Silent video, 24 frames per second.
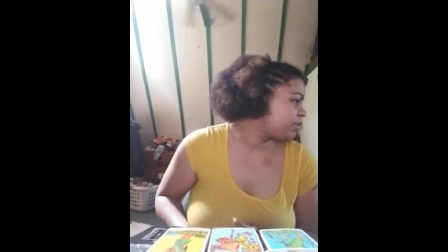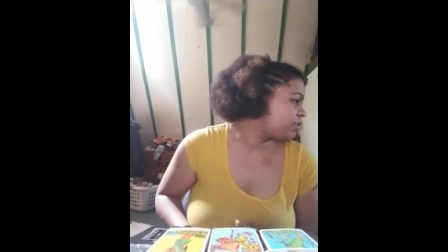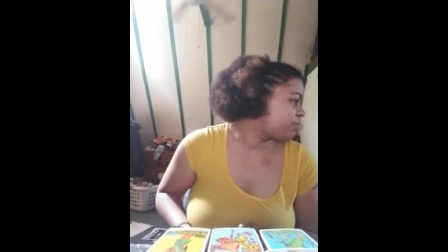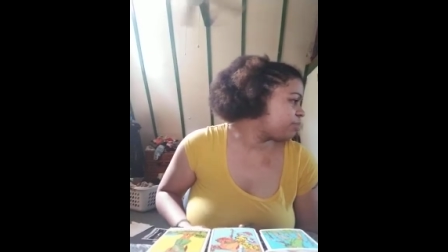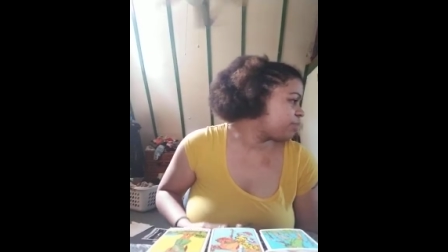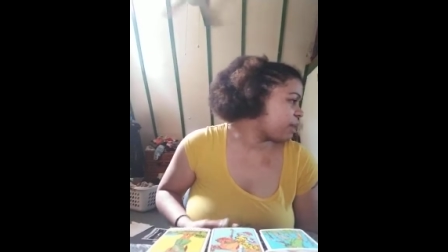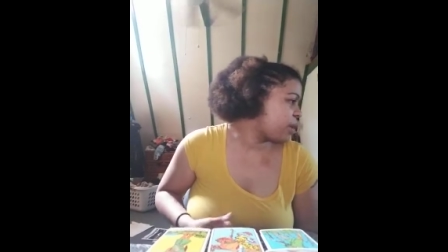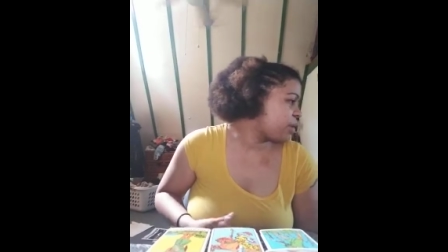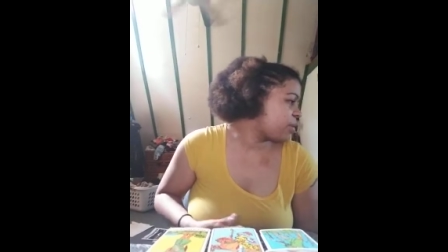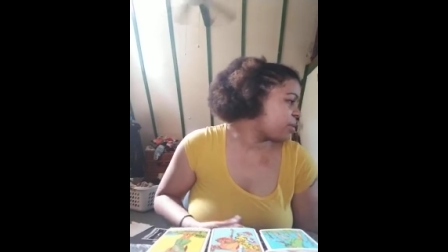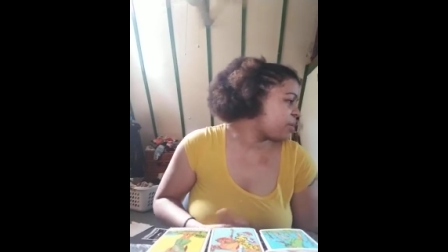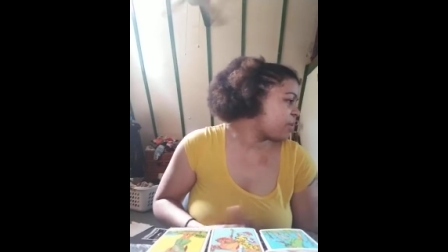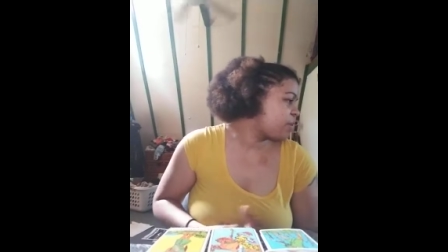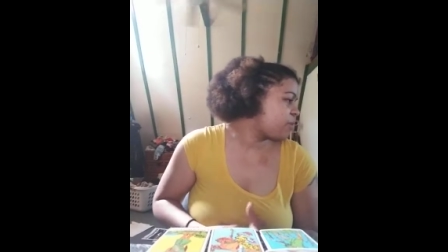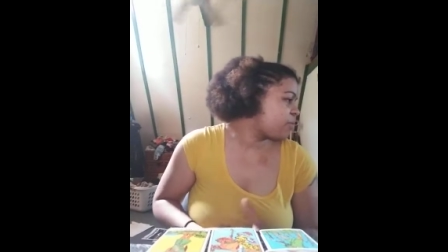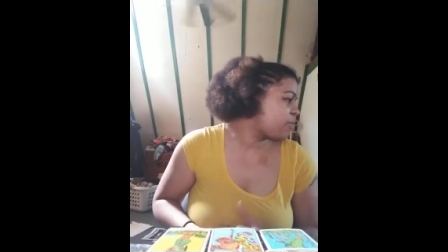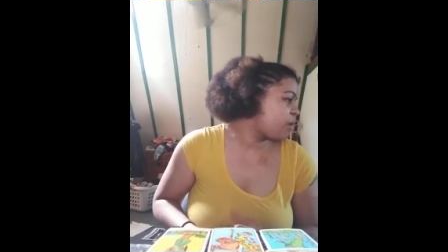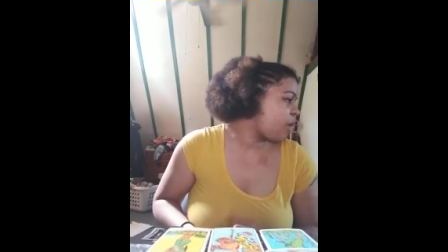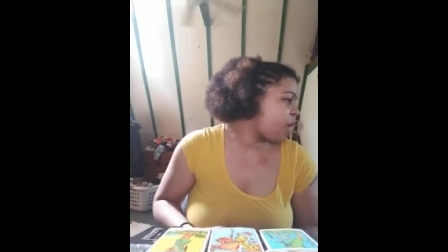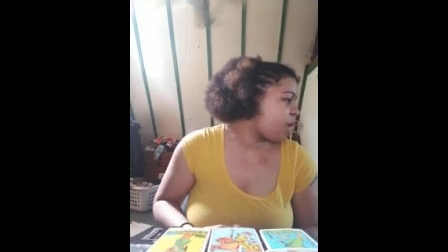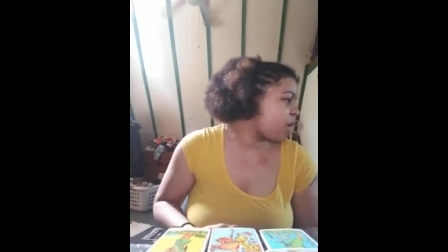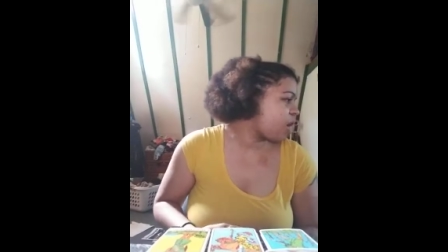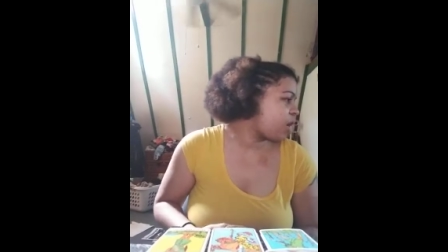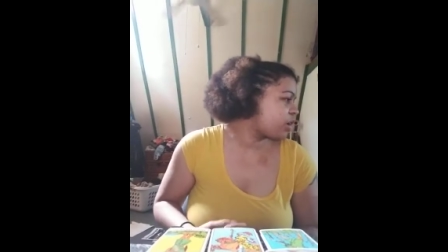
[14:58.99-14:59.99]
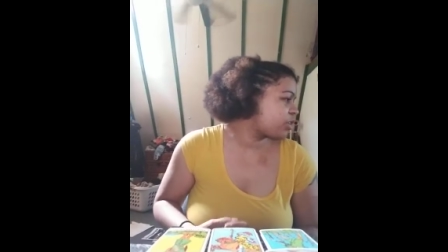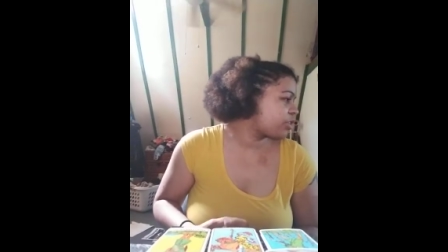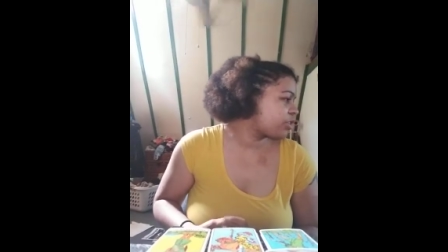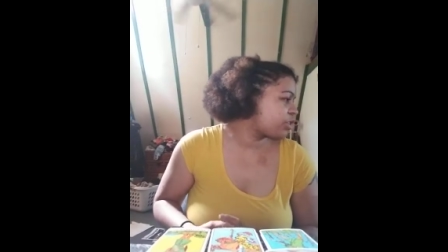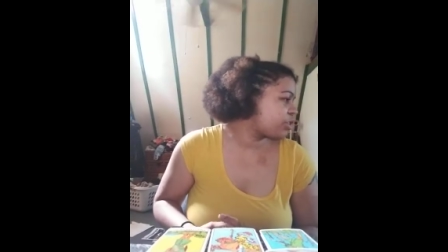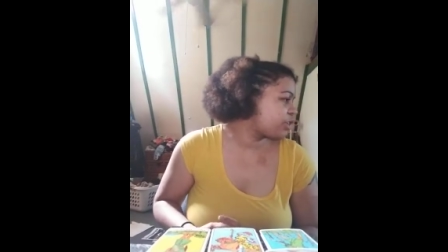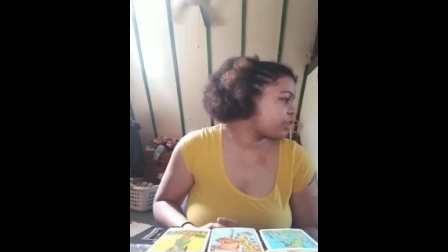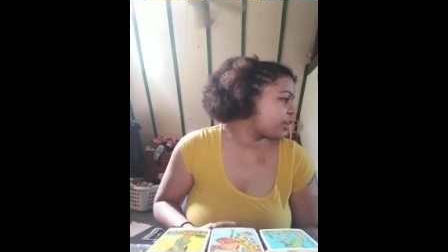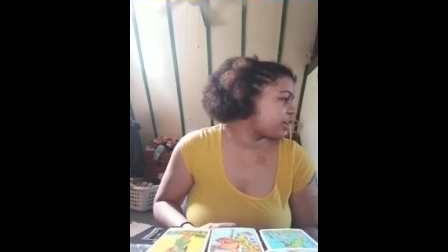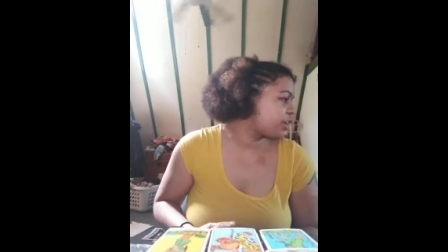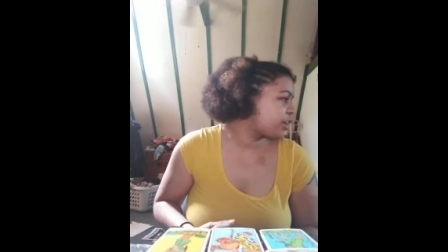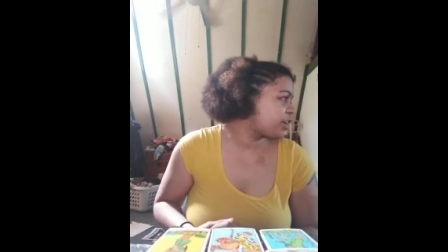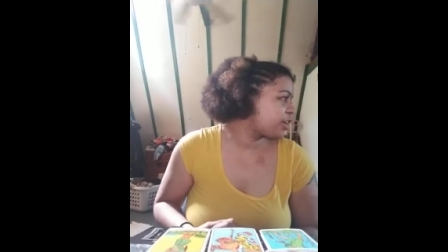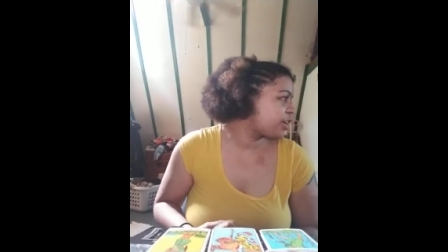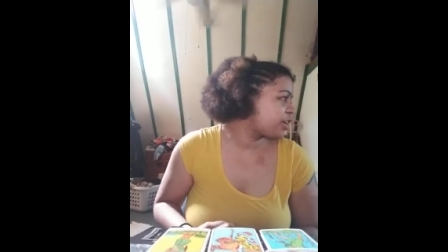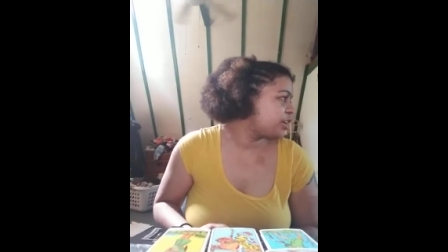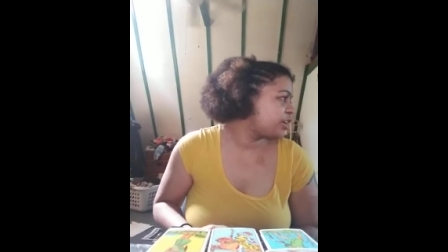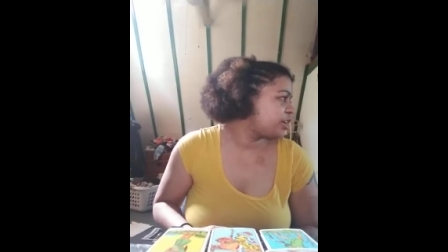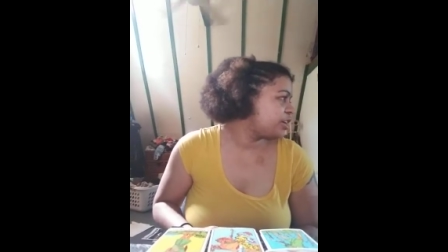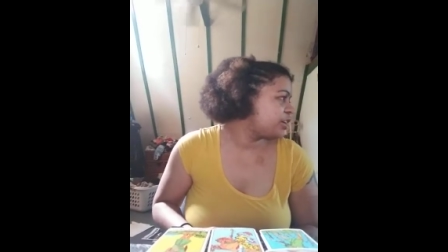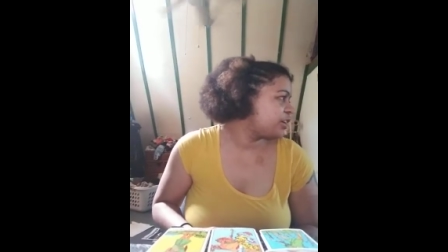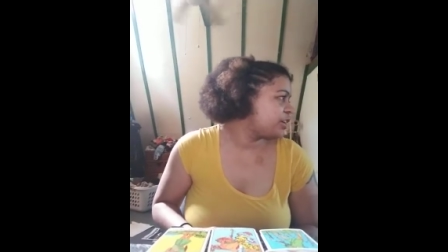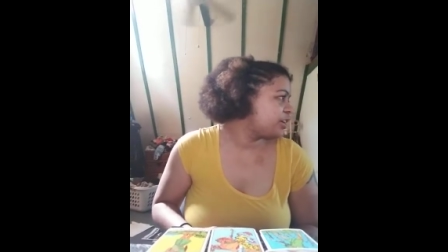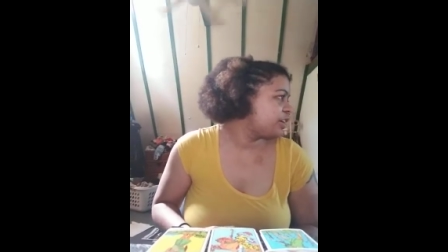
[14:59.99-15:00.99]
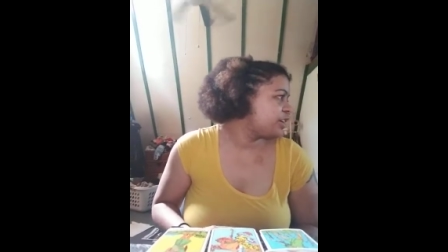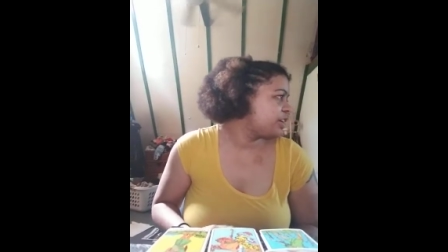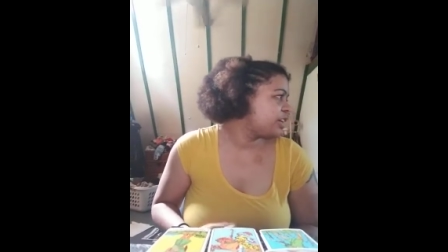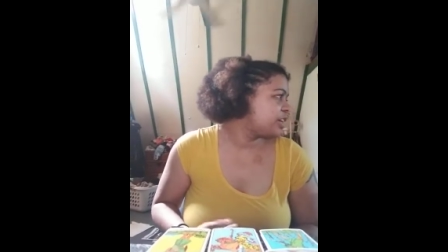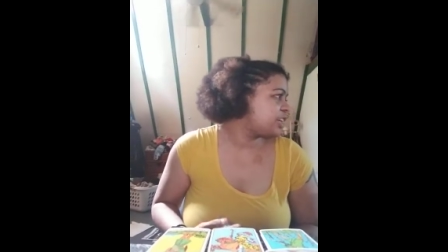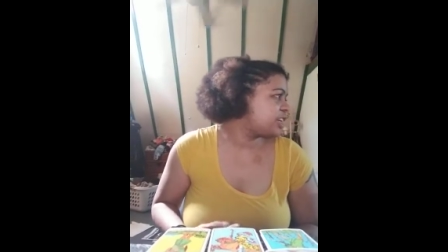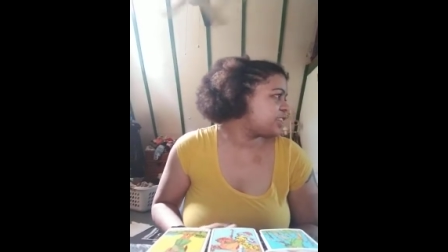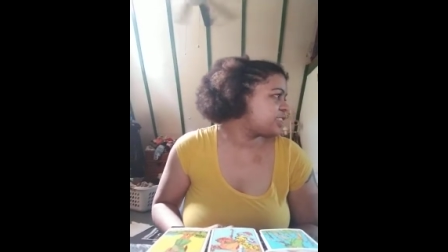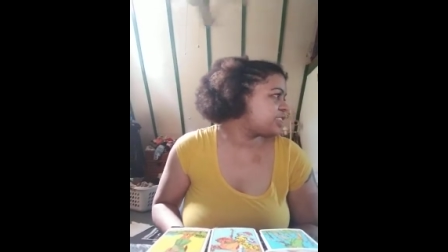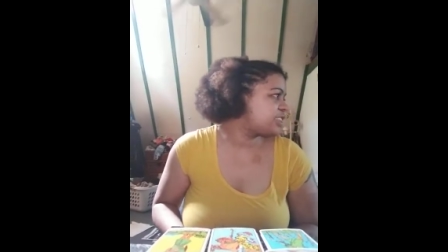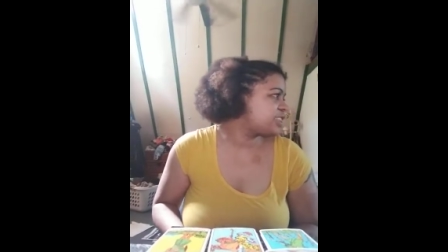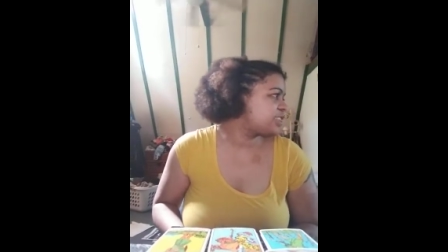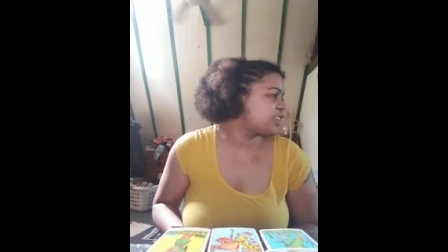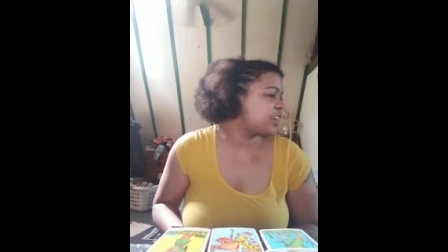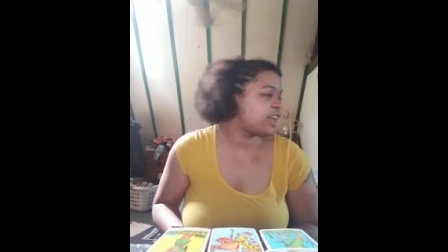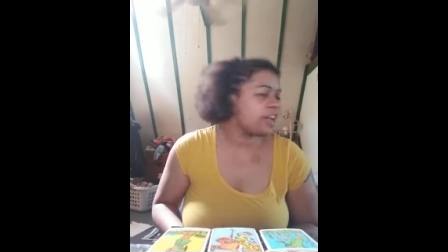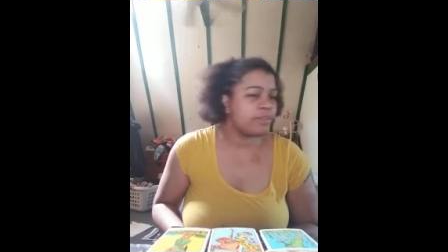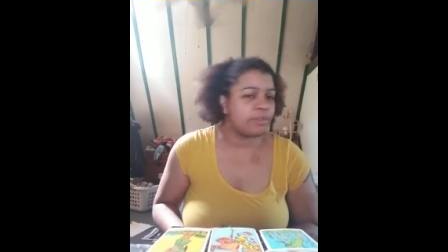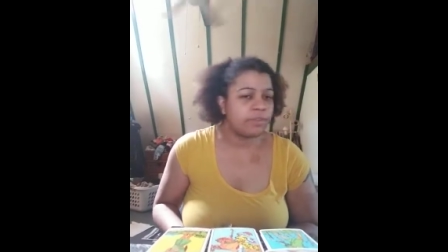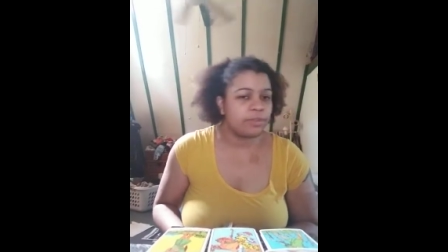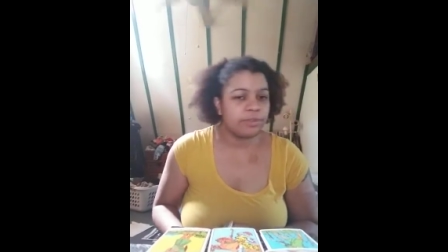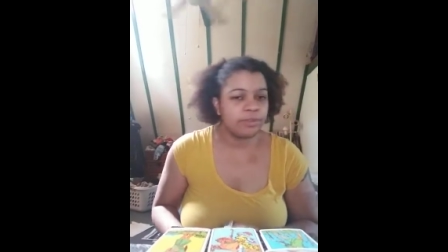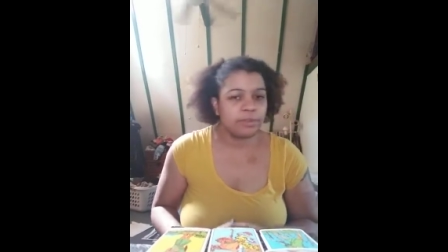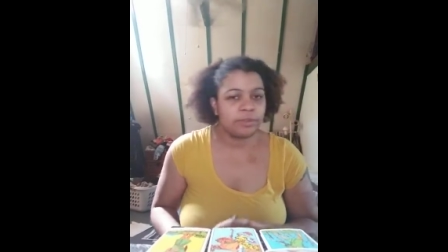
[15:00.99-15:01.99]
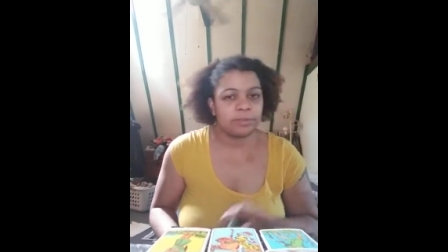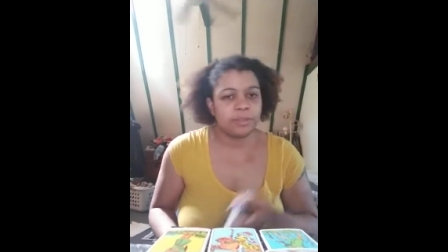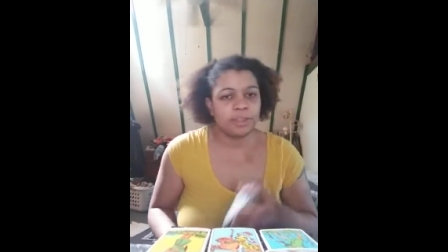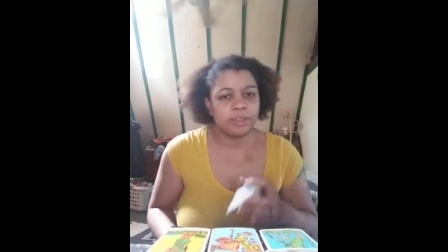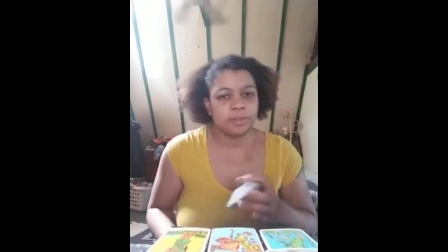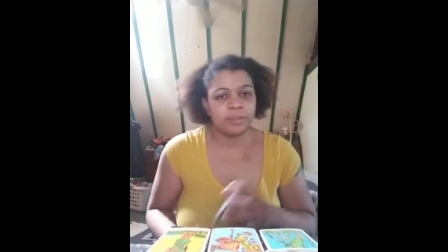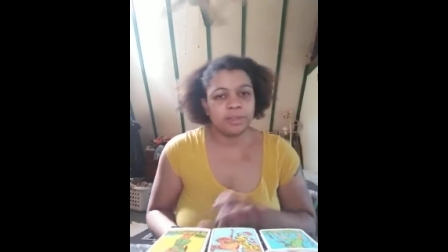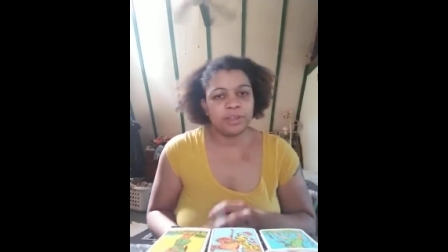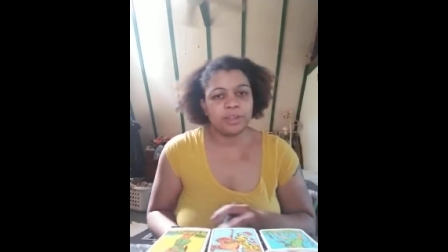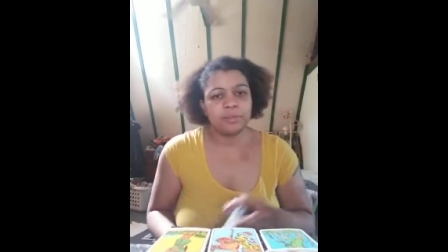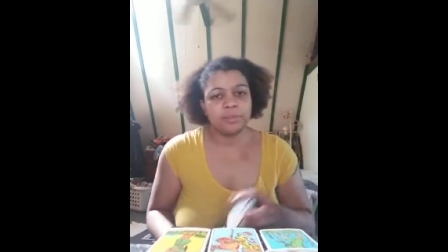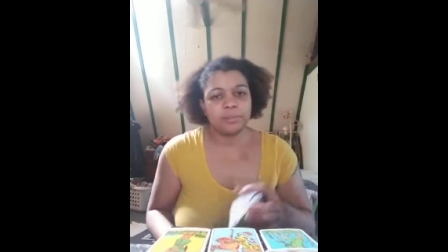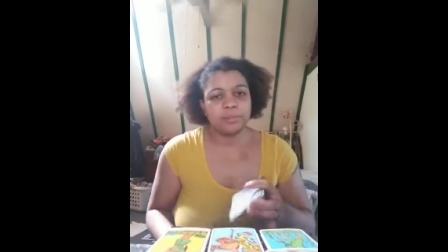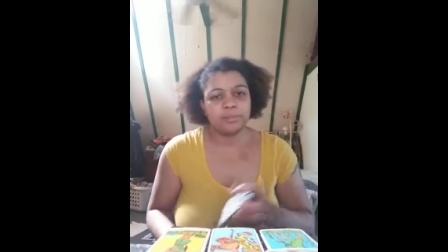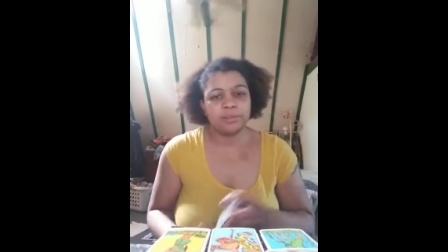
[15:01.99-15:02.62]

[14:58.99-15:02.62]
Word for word: his bowl of water. He's too heavy for me to pick up and